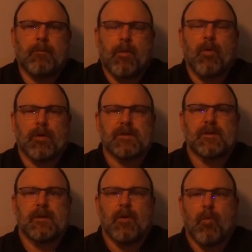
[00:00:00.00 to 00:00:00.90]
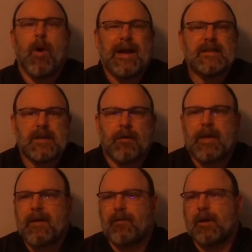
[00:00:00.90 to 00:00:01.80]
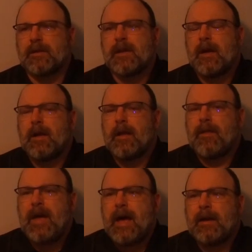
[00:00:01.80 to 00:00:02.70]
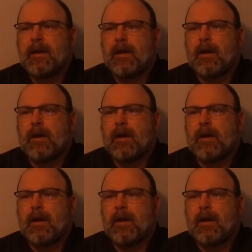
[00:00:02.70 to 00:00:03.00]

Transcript: Boers, white South Africans, that